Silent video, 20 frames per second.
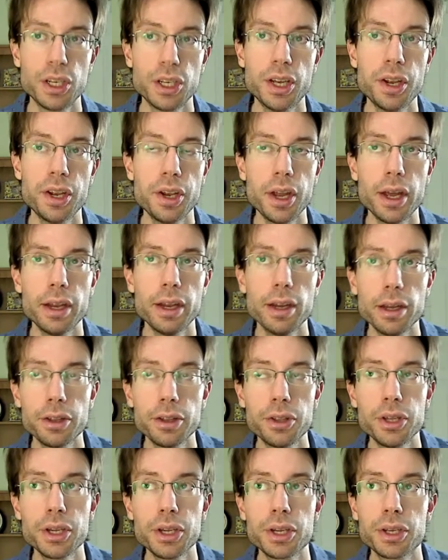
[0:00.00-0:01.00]
And I
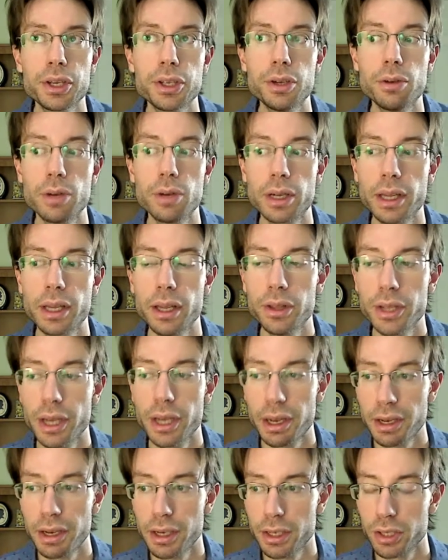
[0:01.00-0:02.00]
think, again, the
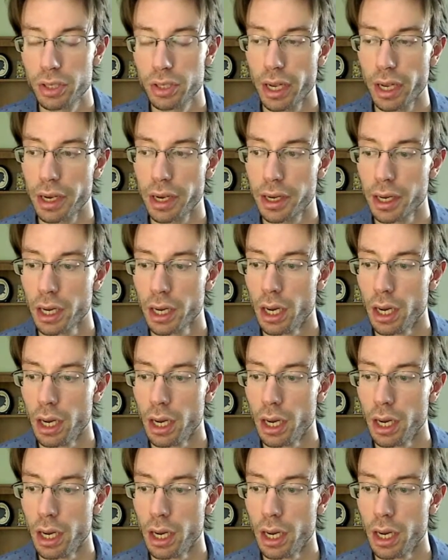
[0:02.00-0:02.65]
idea is like,